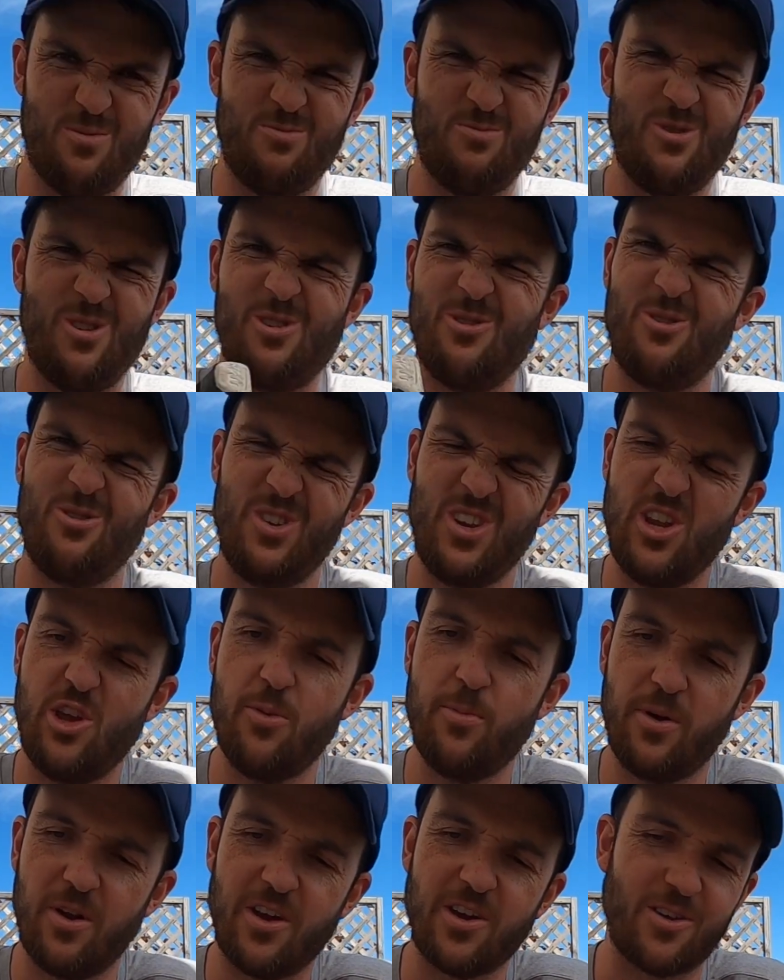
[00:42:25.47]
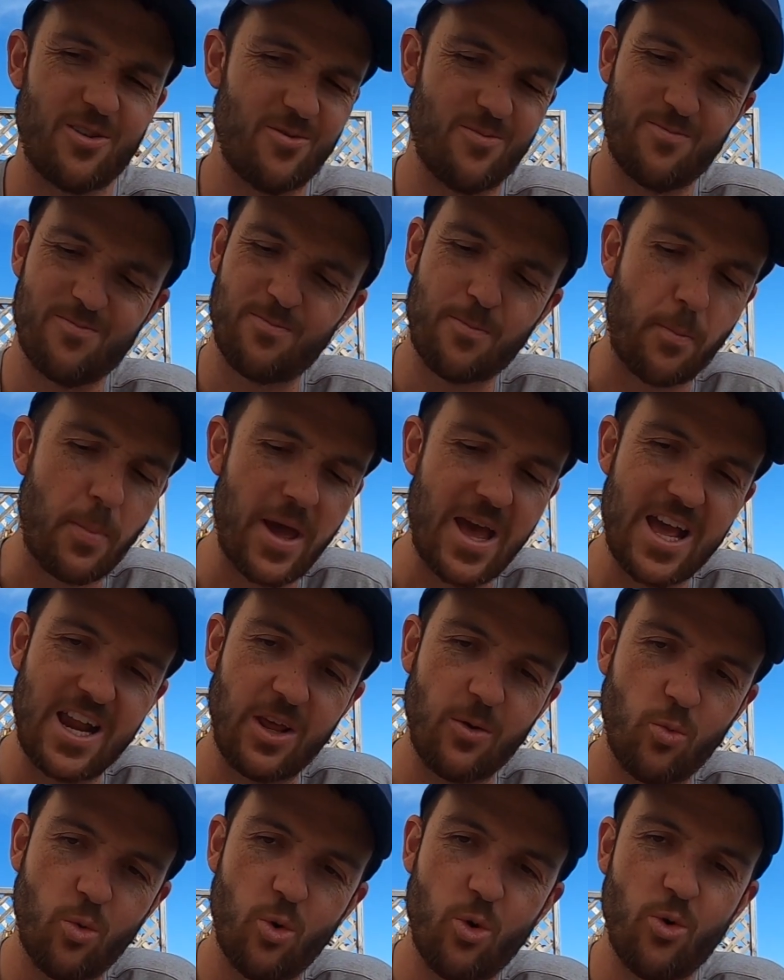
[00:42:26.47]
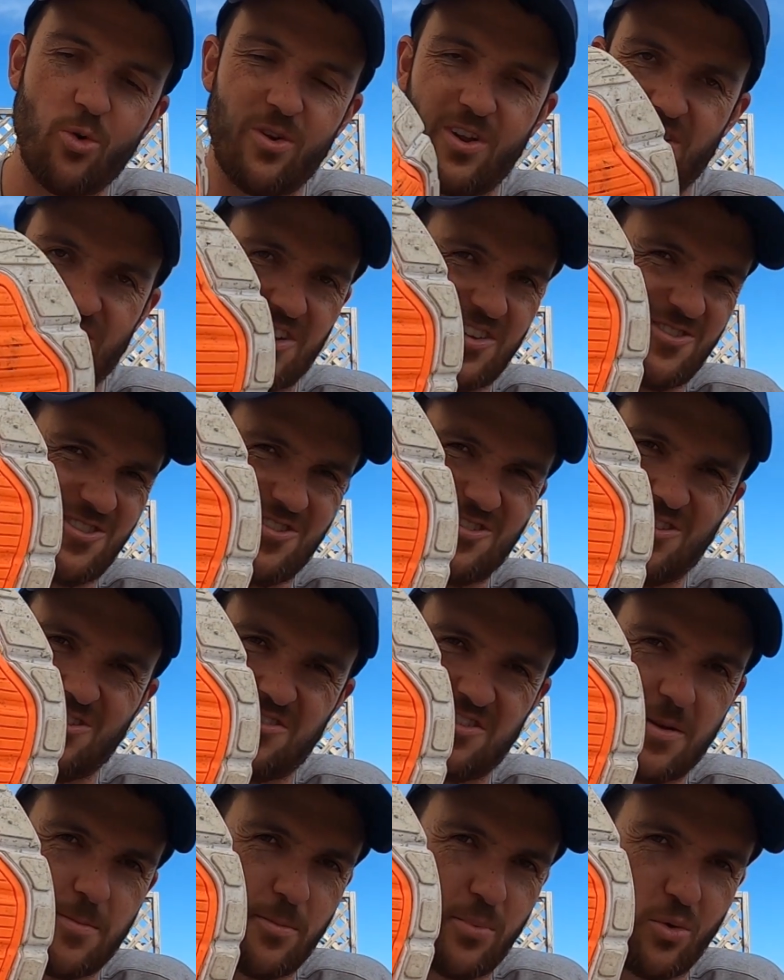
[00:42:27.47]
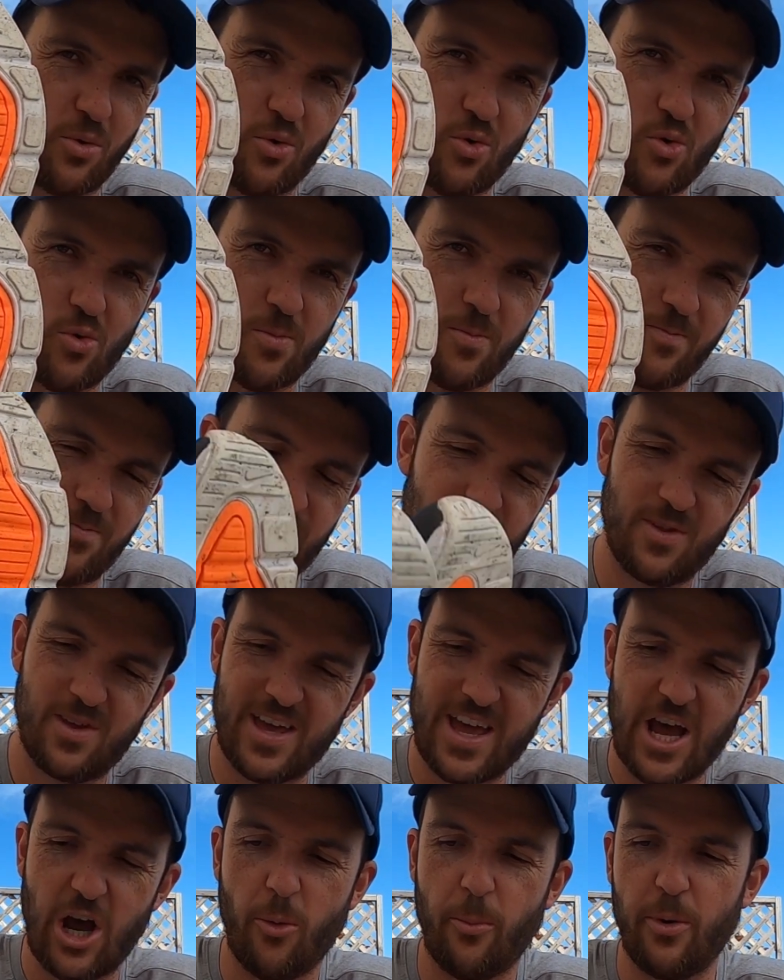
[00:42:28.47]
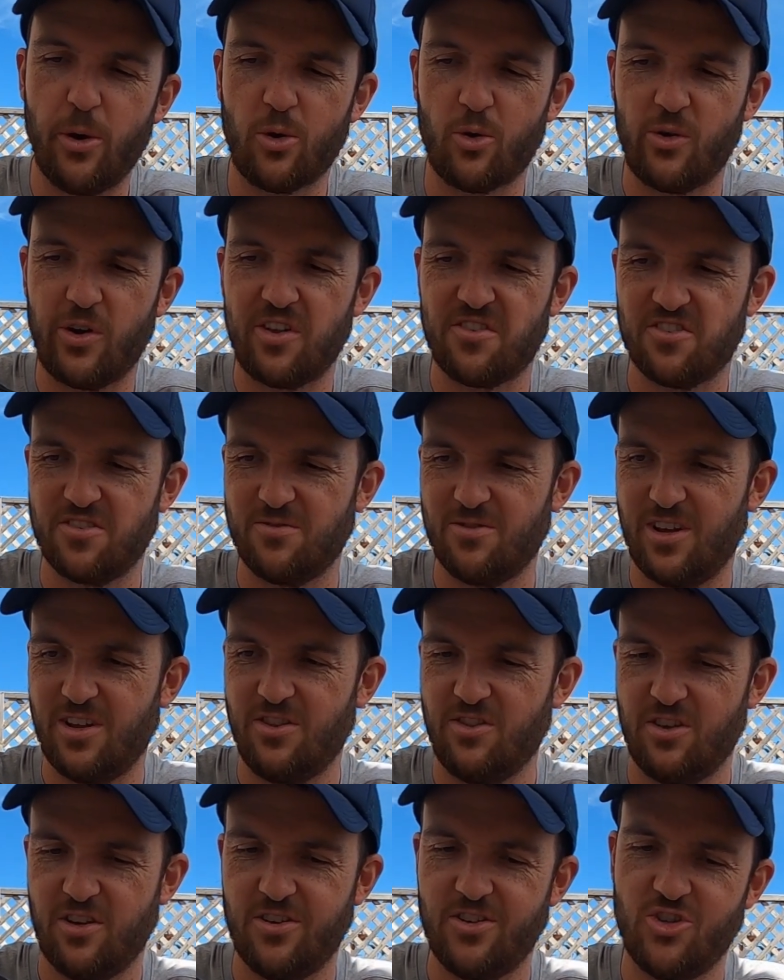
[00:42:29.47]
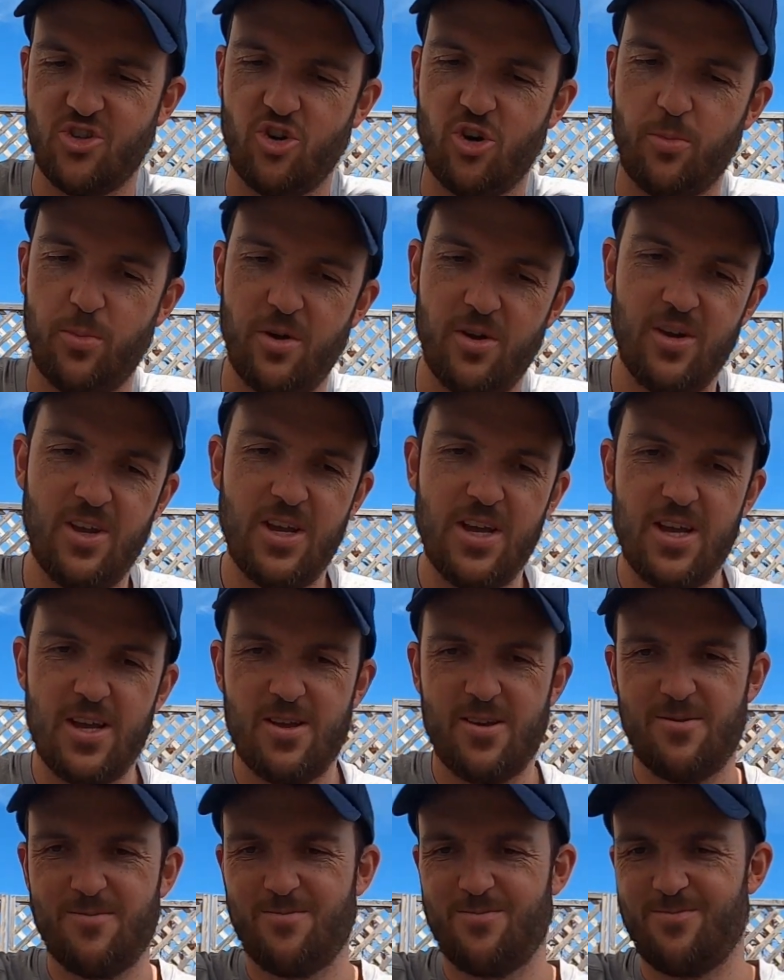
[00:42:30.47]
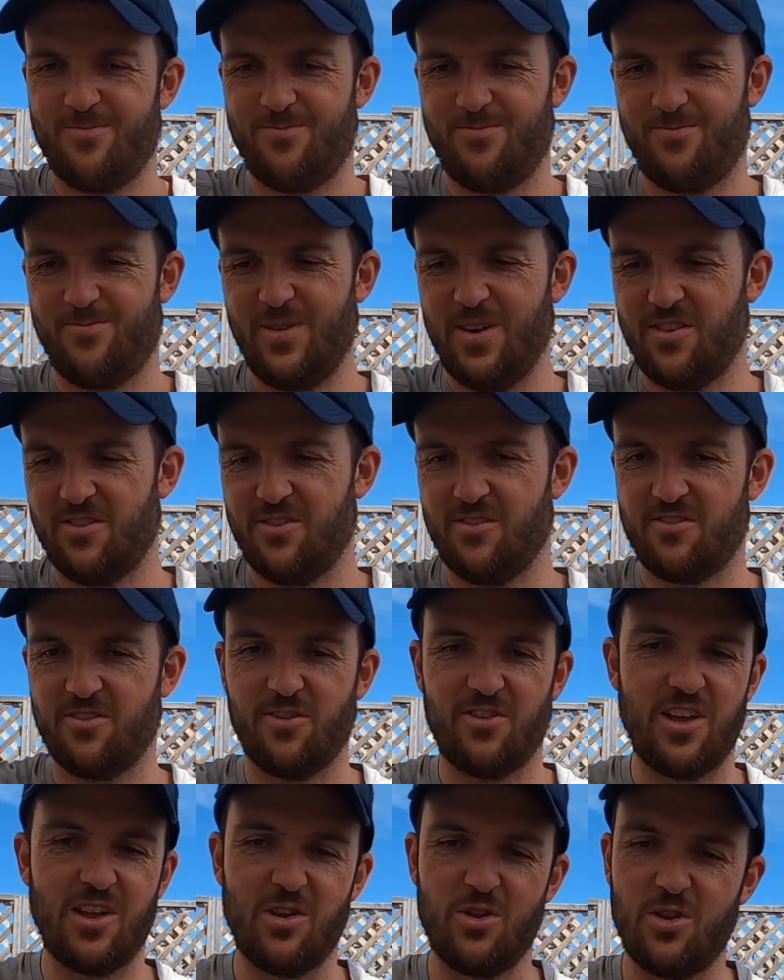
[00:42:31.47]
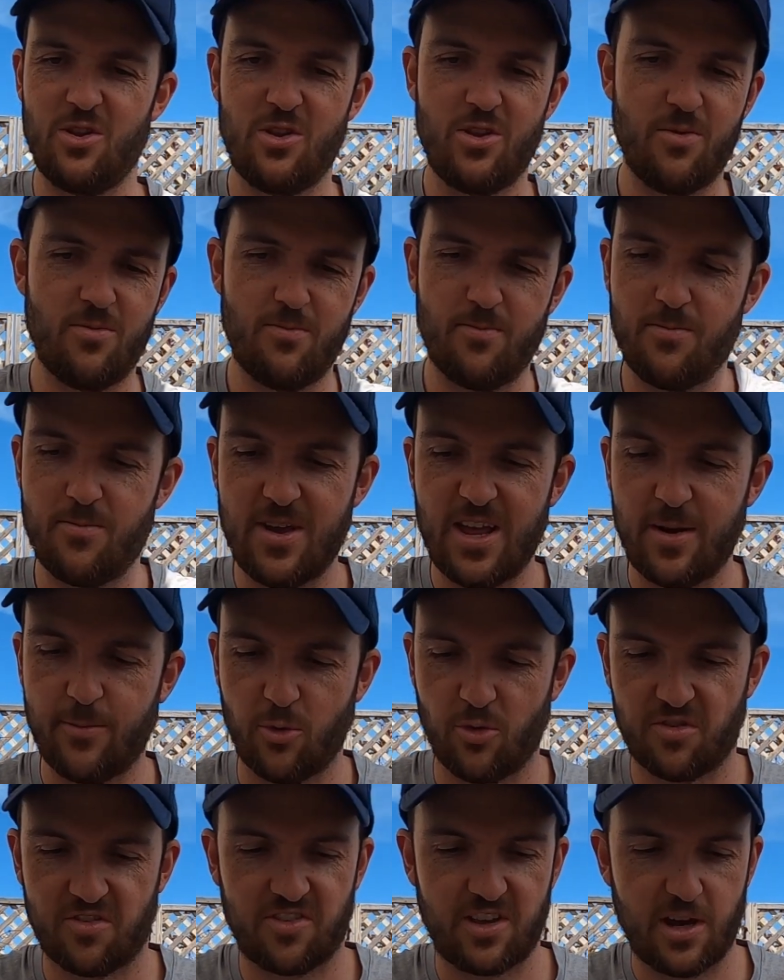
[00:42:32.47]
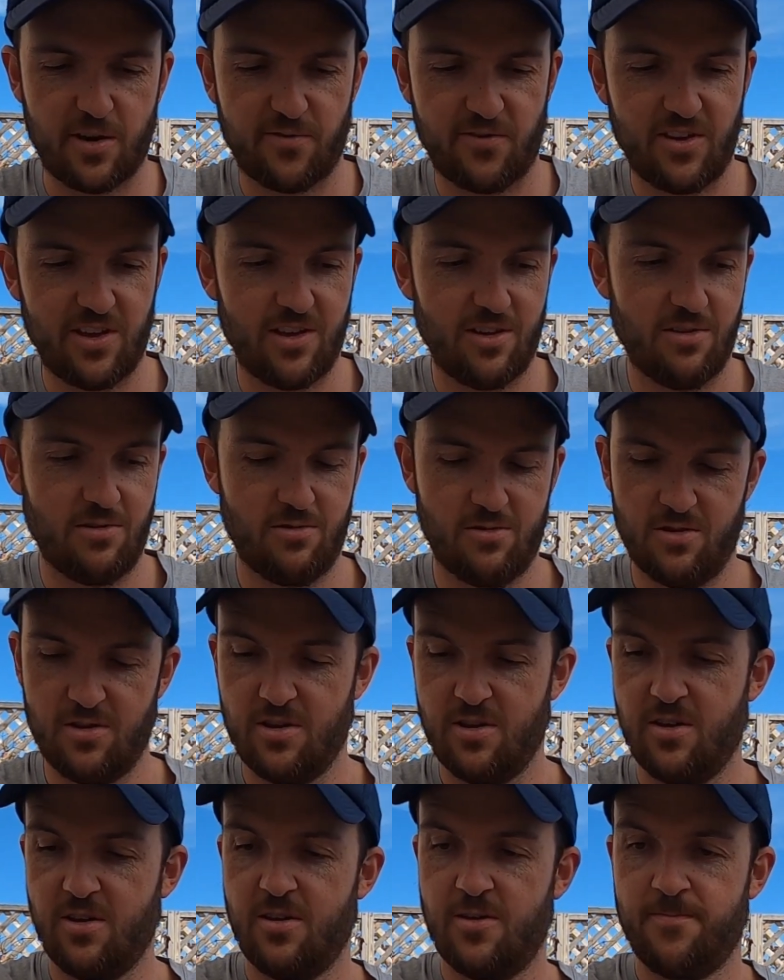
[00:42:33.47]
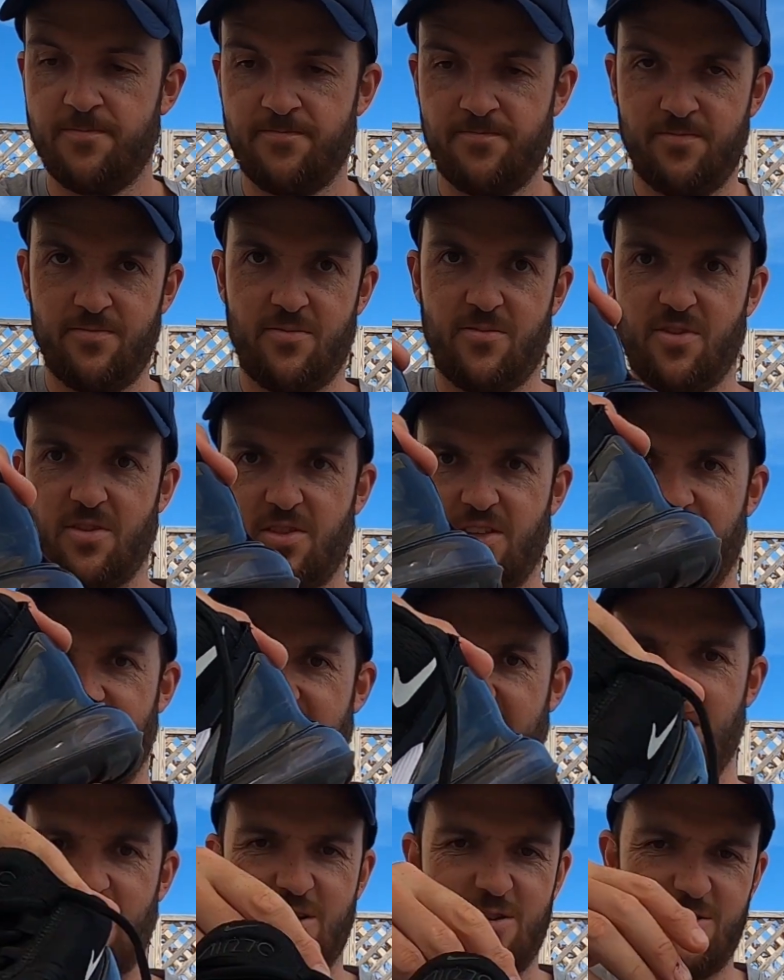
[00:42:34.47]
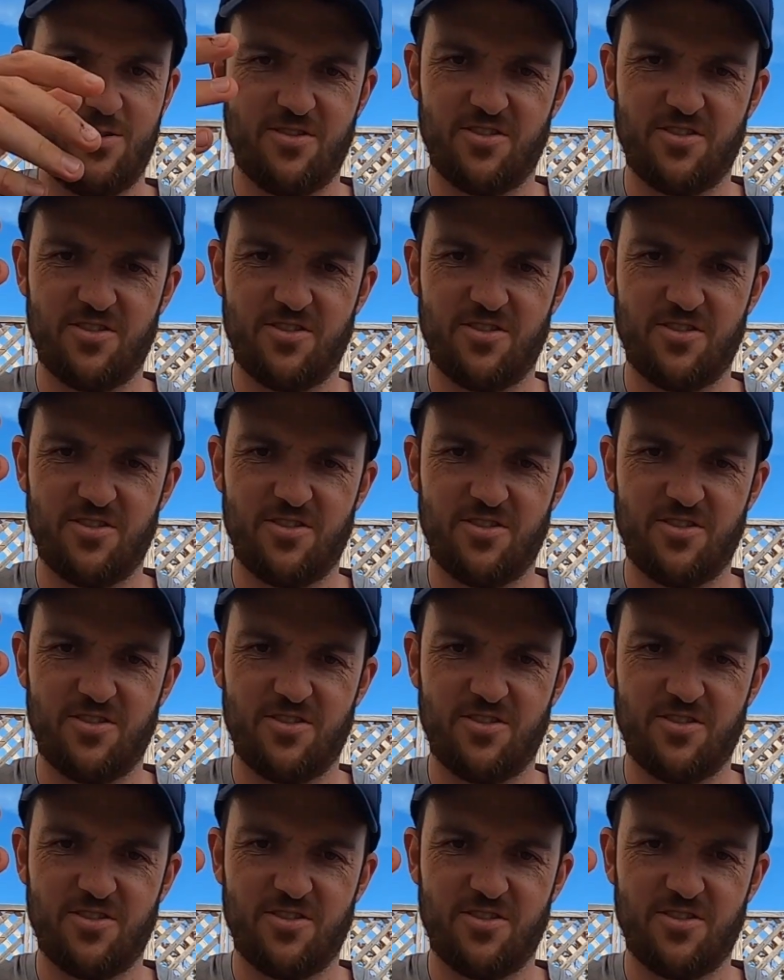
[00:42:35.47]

Well, not new, but like barely worn. That's just a simple elbow grease and done job. Bit to the side, minimal scuffing to there.